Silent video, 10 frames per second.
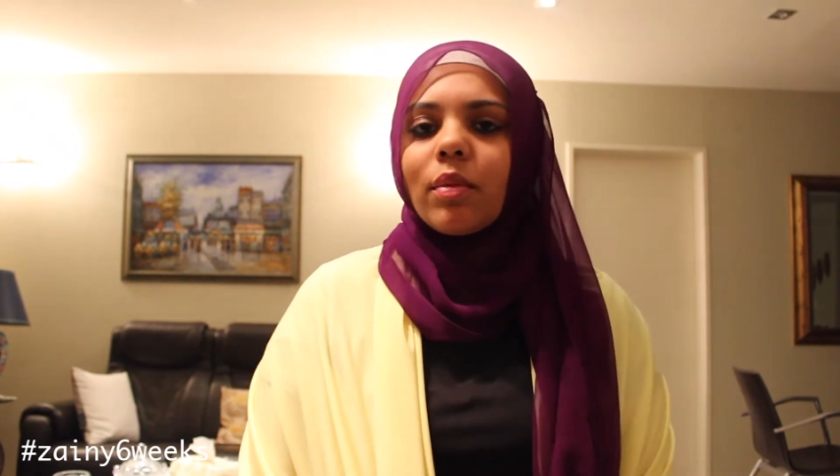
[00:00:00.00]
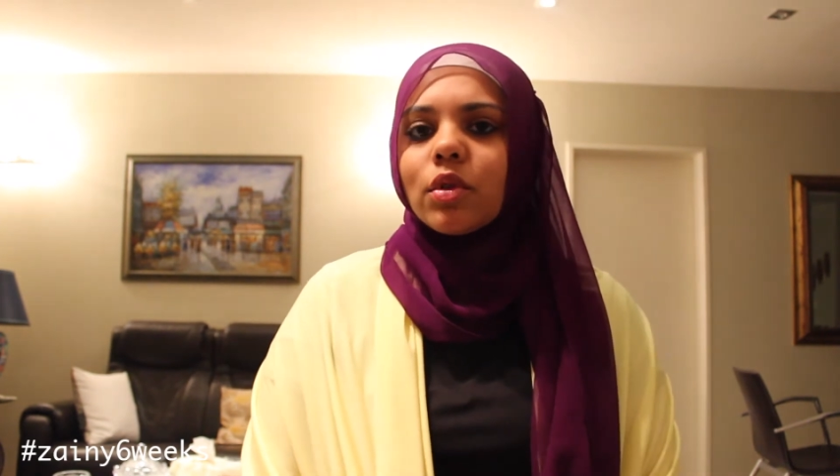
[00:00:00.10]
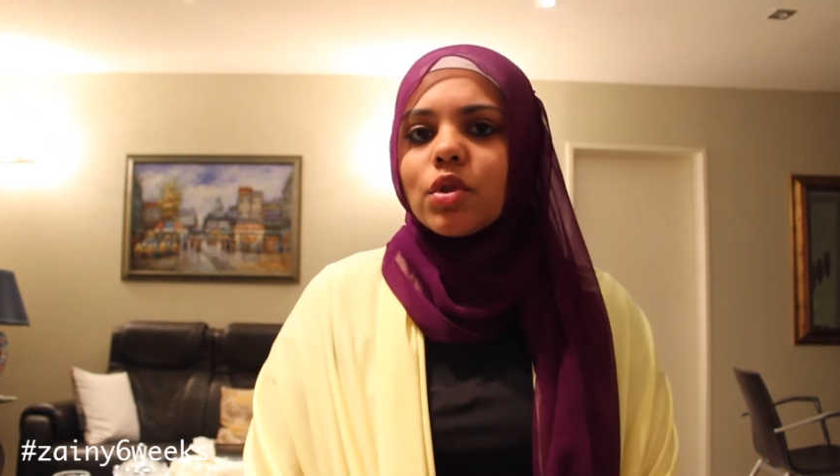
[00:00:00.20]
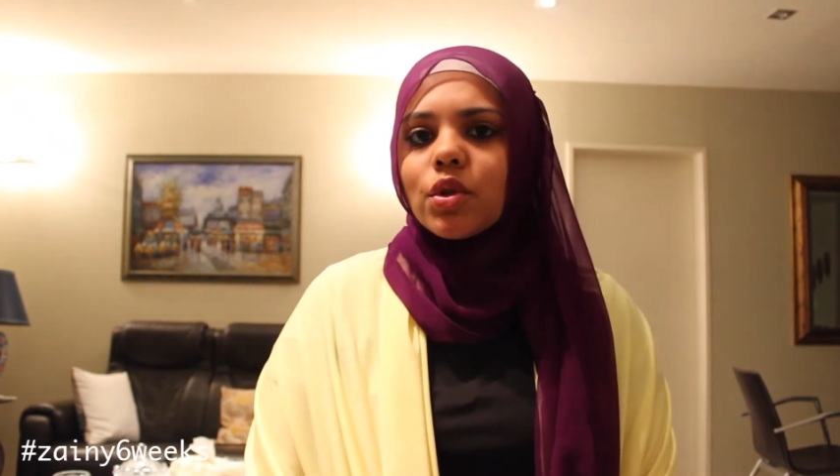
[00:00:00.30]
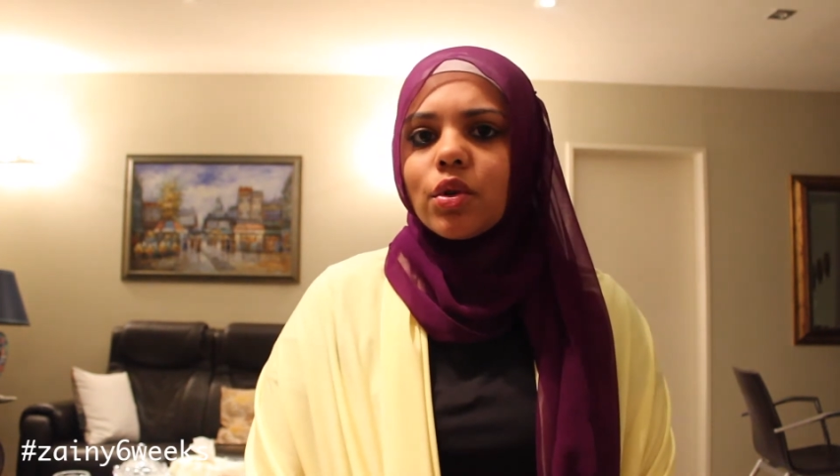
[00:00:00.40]
I'm
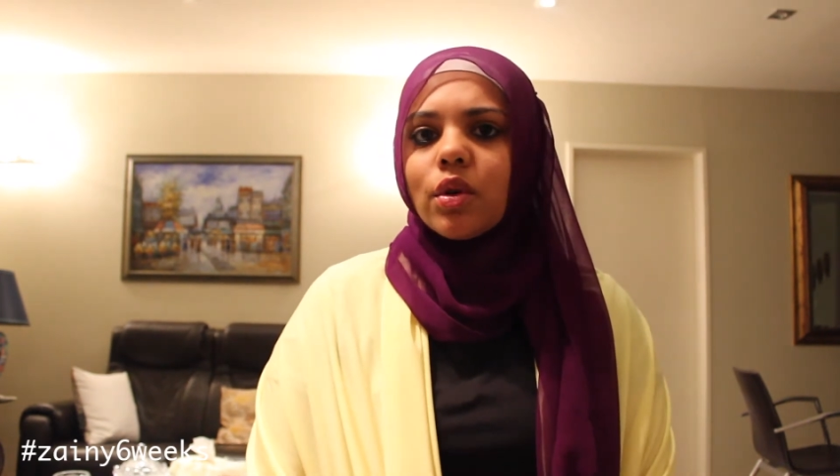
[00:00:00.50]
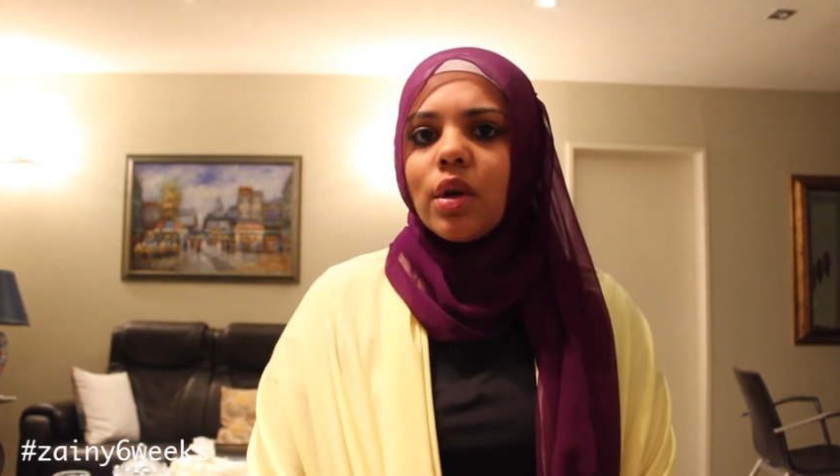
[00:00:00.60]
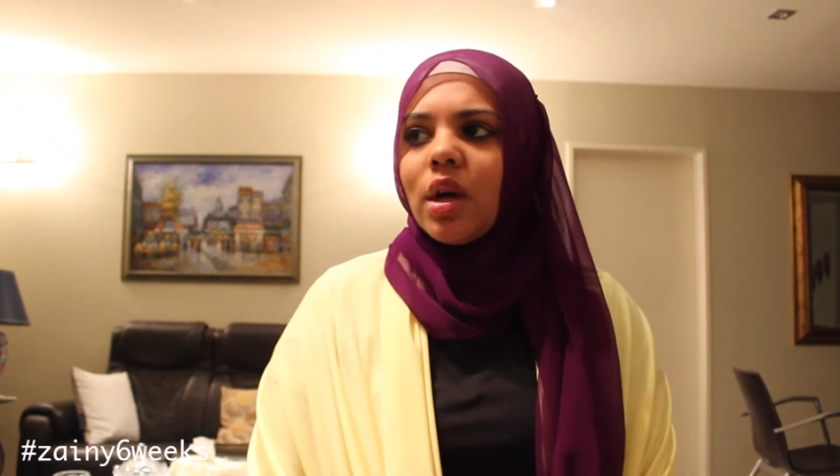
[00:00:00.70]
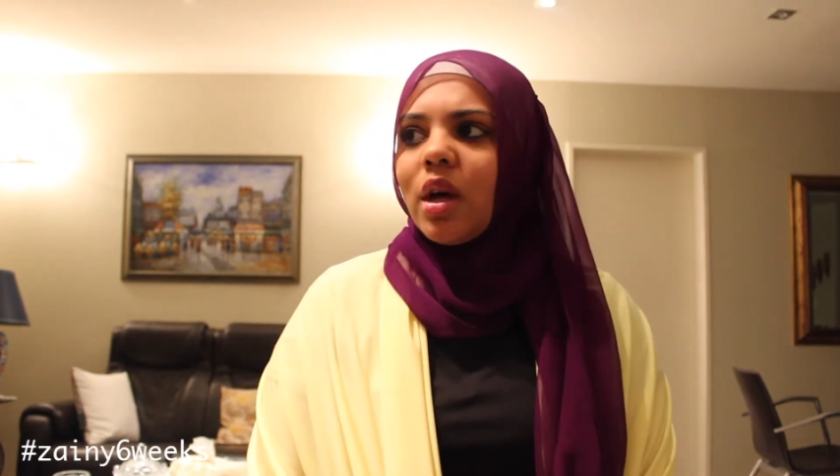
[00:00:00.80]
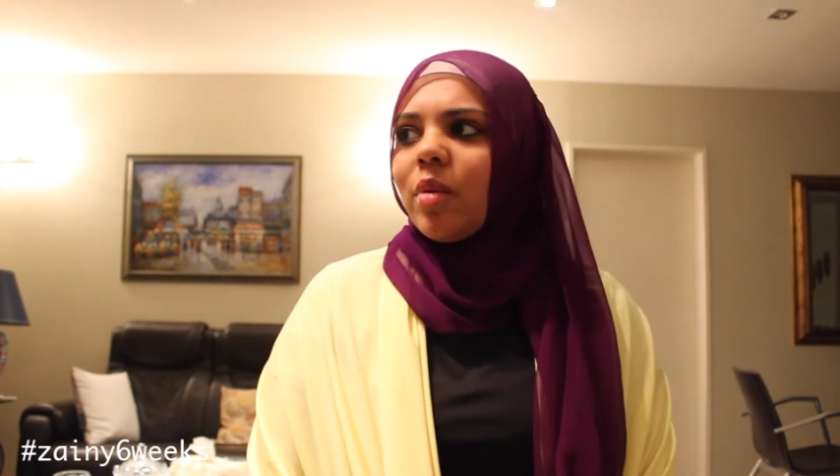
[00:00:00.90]
not sure,
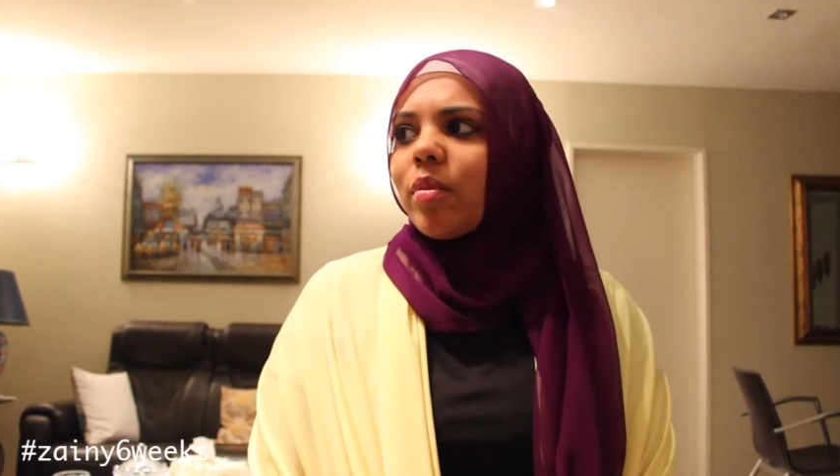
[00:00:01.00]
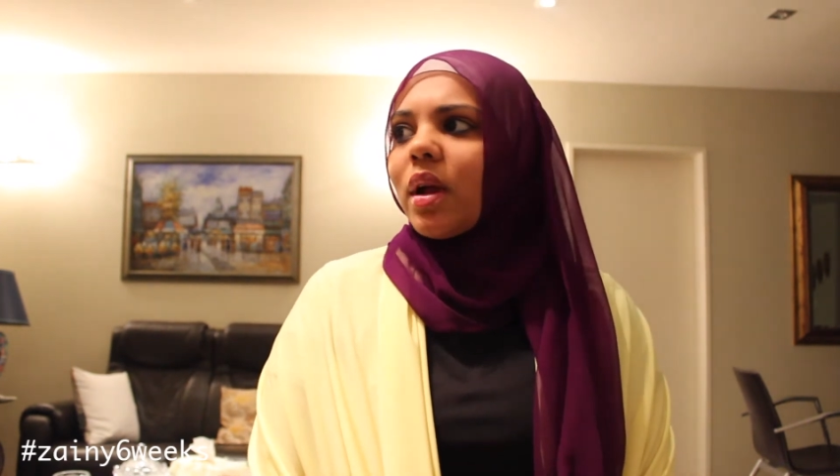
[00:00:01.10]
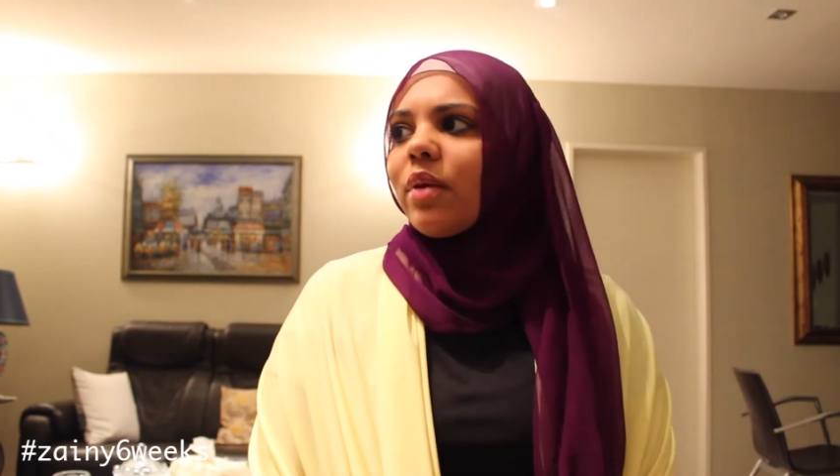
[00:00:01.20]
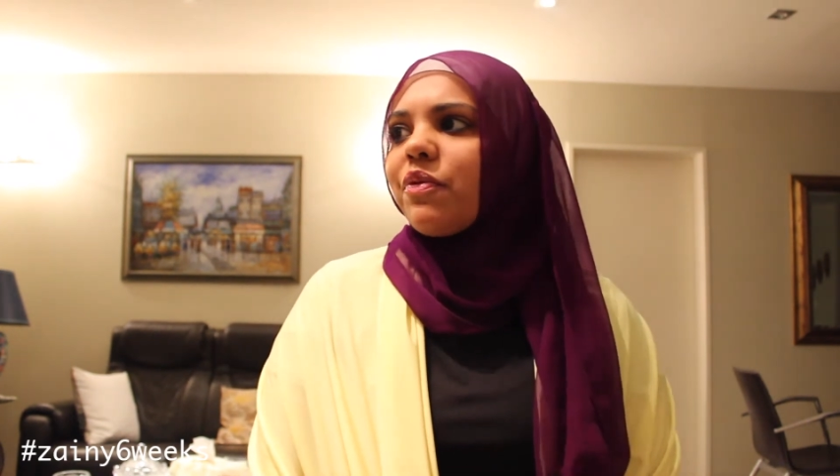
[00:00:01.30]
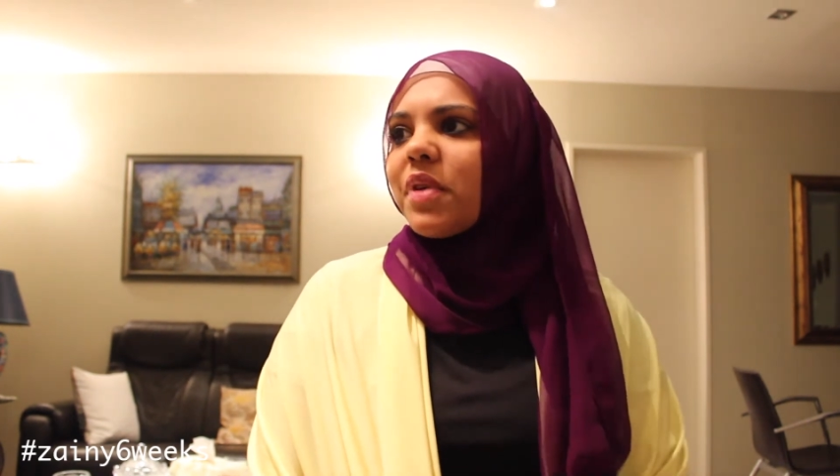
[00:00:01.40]

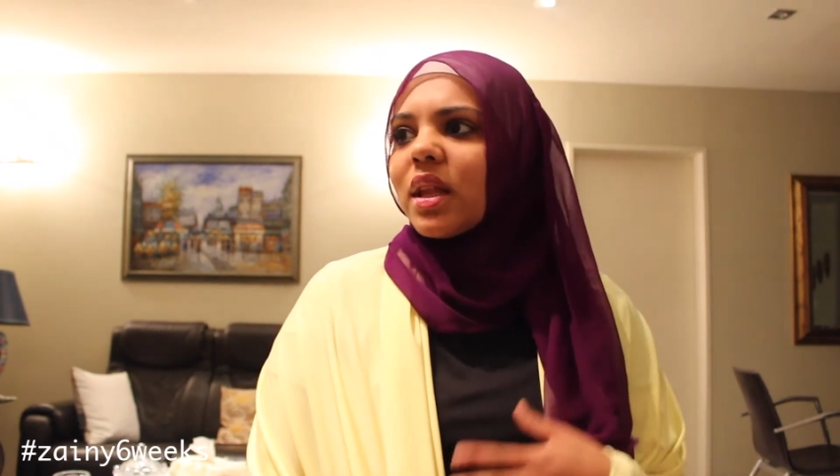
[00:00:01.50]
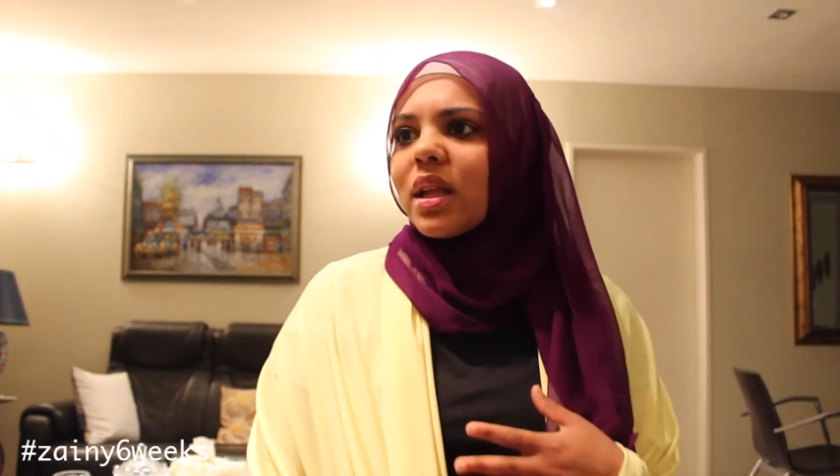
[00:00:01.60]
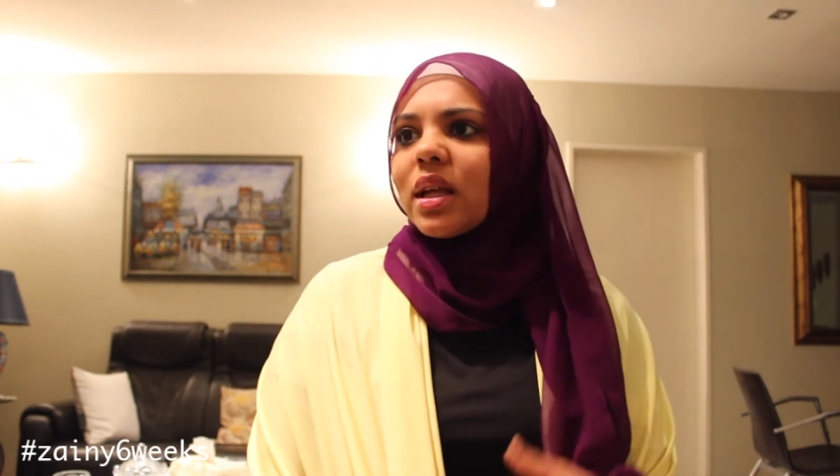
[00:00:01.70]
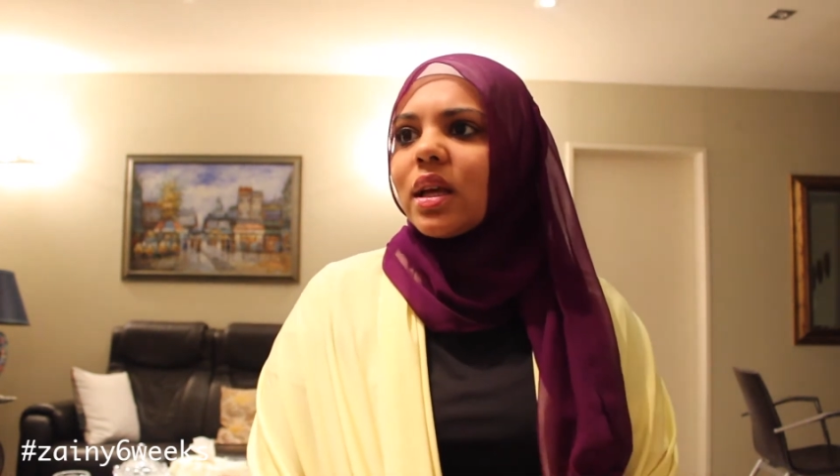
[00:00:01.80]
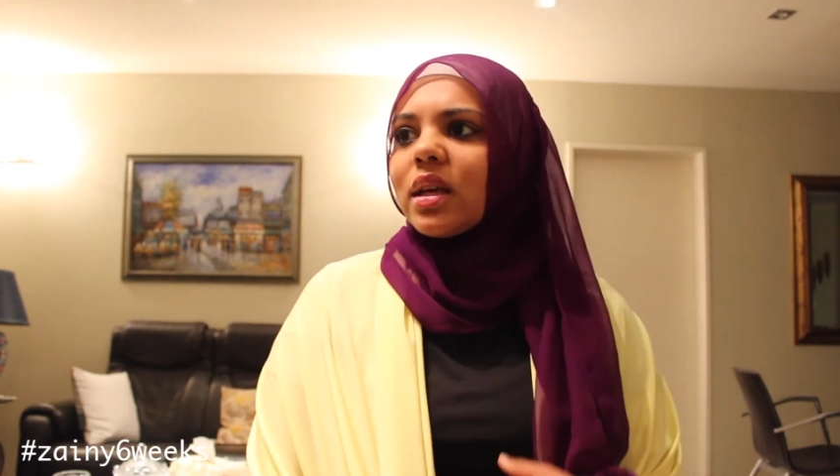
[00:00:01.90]
but I'm
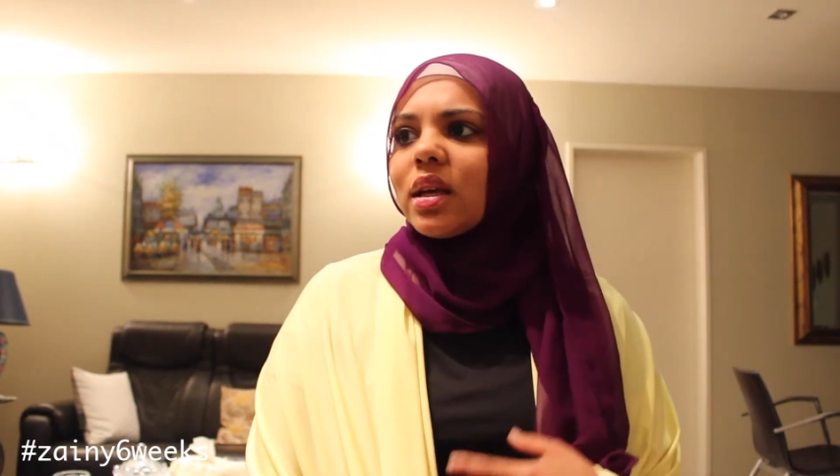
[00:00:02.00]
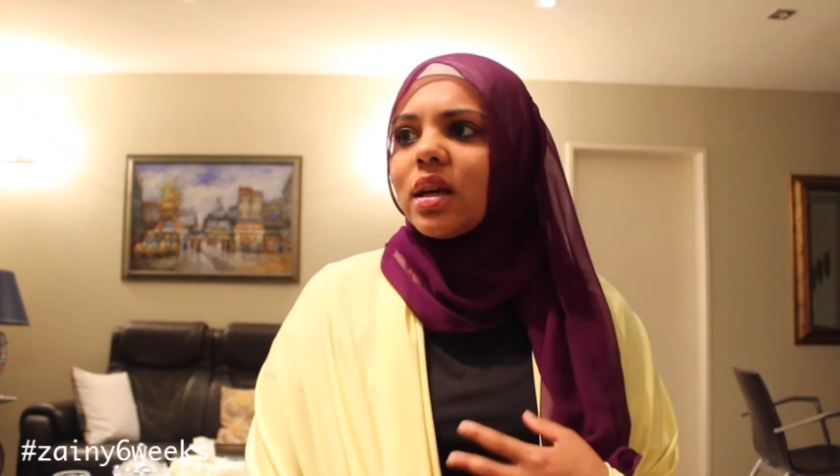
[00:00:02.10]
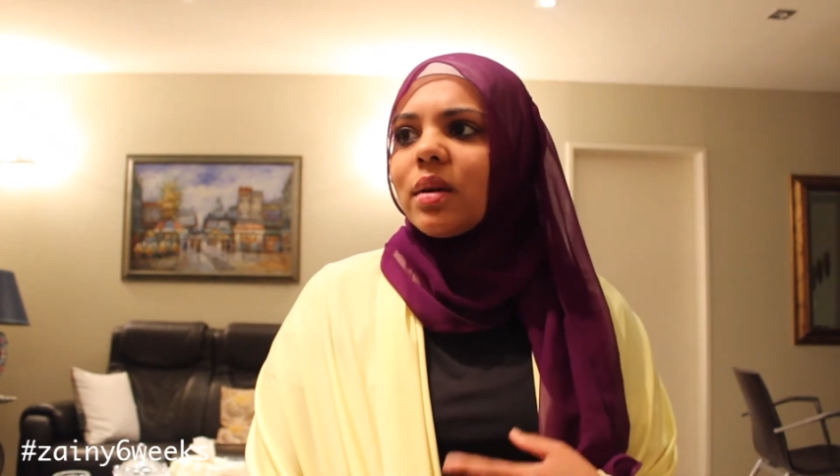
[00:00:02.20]
feeling like